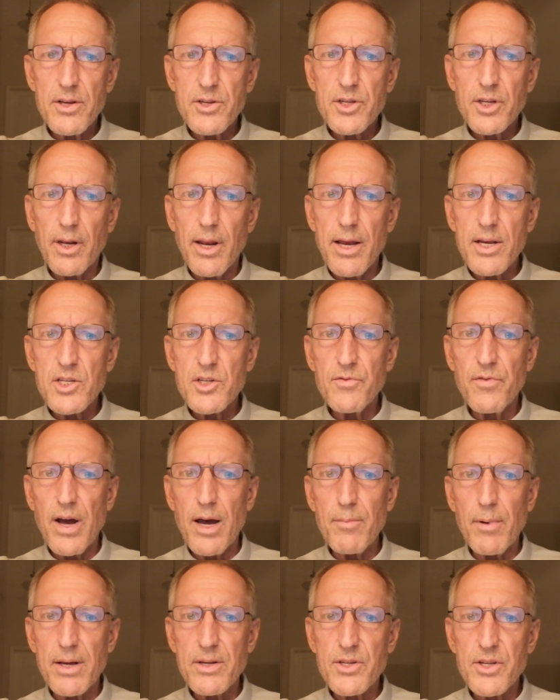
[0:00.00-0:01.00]
is
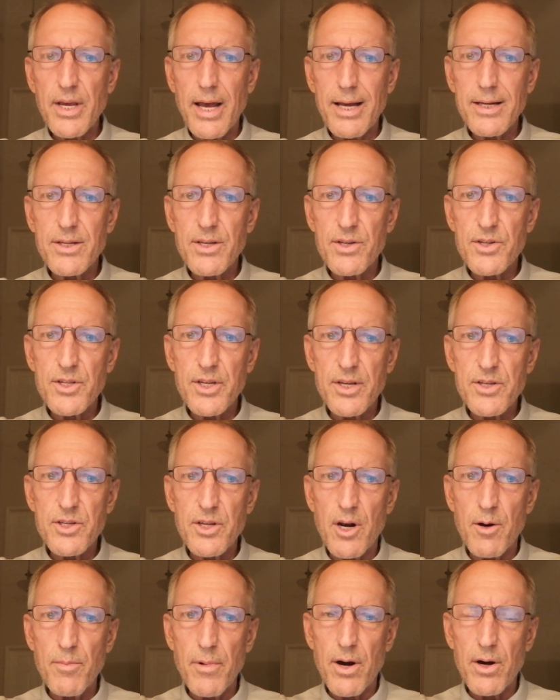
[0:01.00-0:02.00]
classified by scientists as
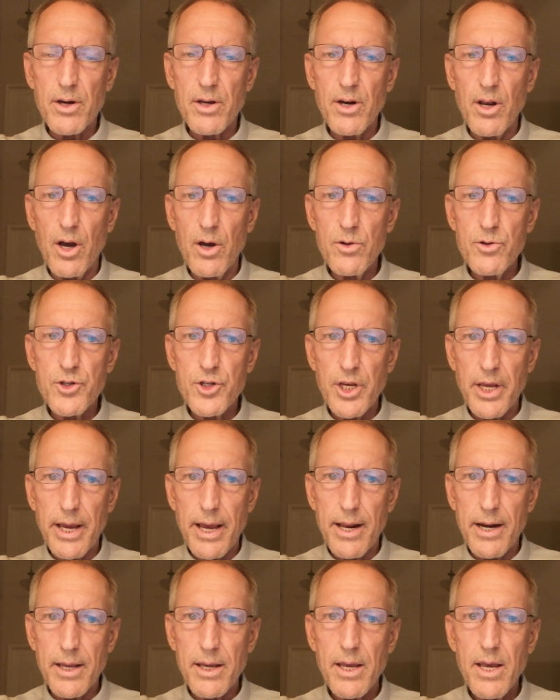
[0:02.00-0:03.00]
an American
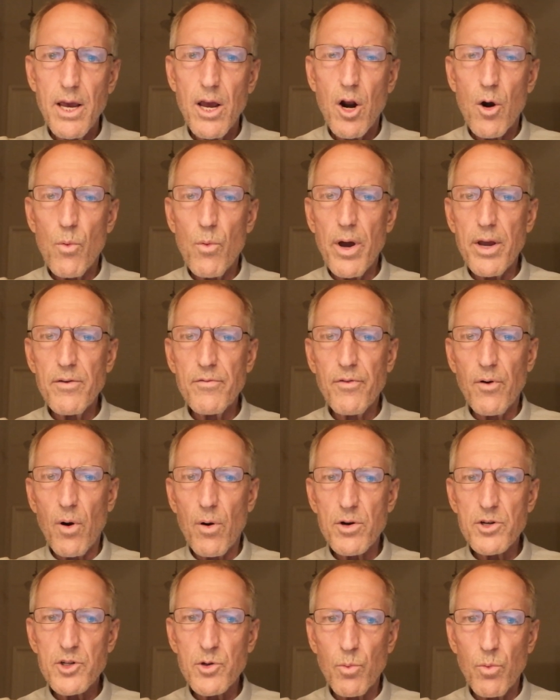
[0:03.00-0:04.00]
oceanic
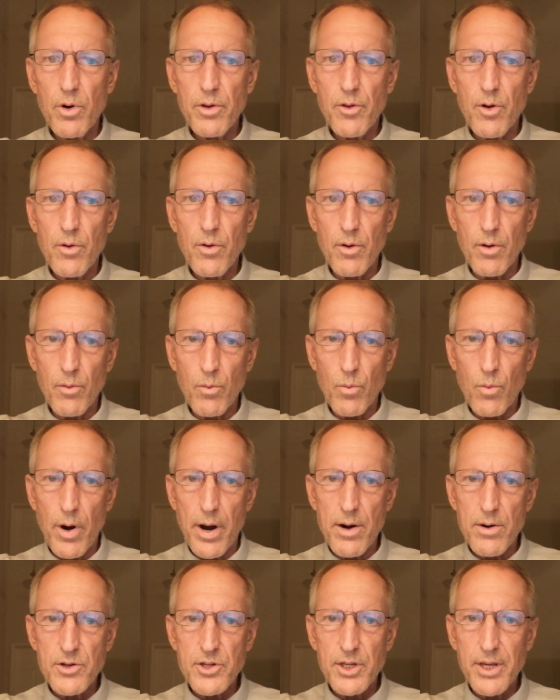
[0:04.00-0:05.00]
rainforest, one of the
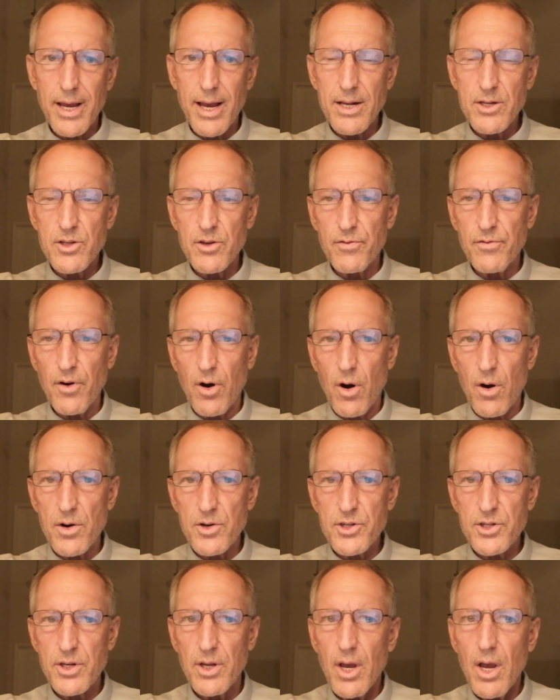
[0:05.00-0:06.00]
rarest kinds of
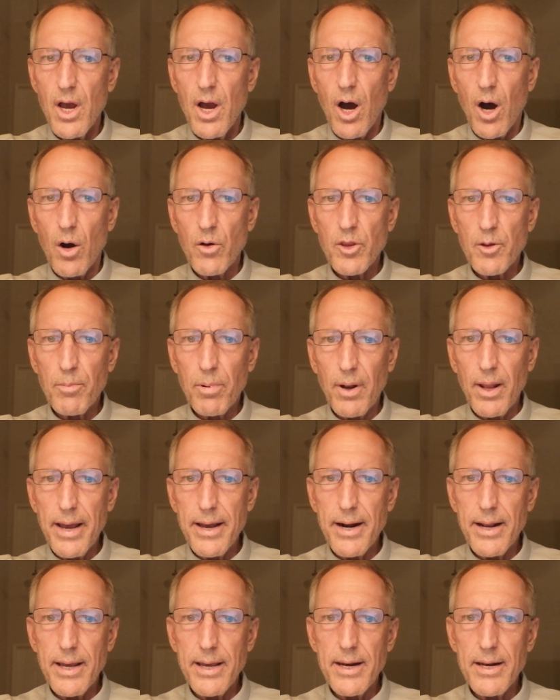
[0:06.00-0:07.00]
forest on the
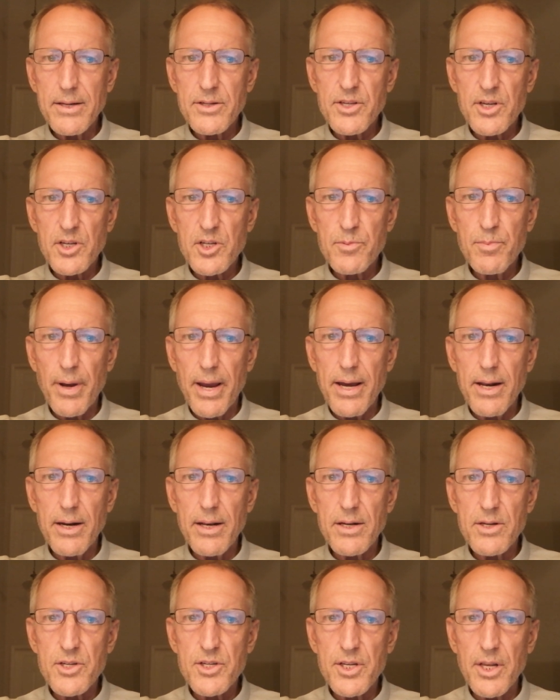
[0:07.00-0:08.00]
planet, and it's
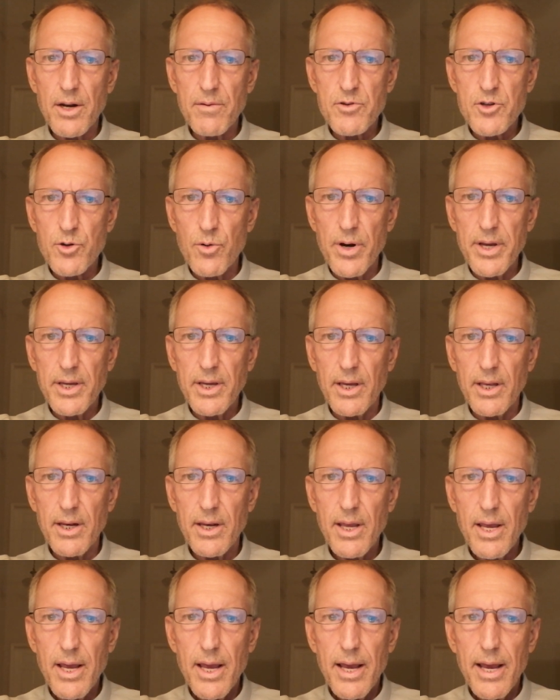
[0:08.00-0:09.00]
expanding instead of
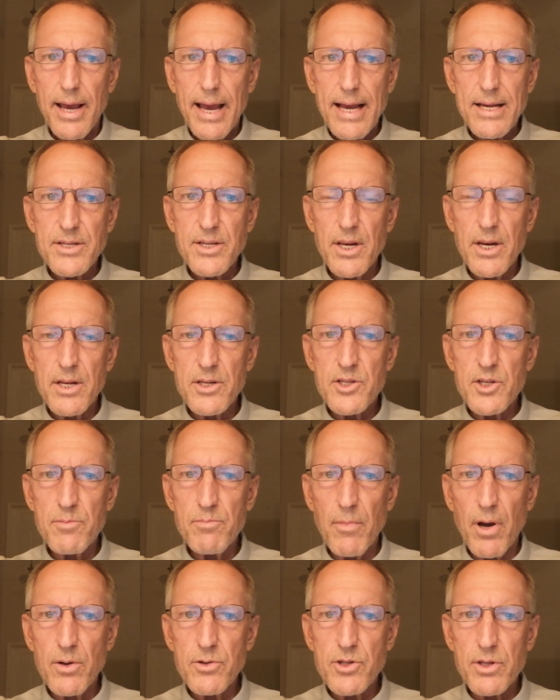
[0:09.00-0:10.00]
shrinking, as it is
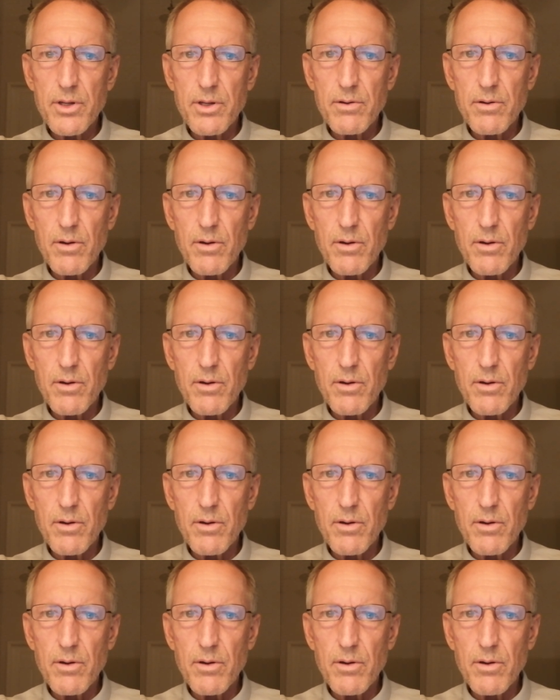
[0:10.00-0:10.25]
in most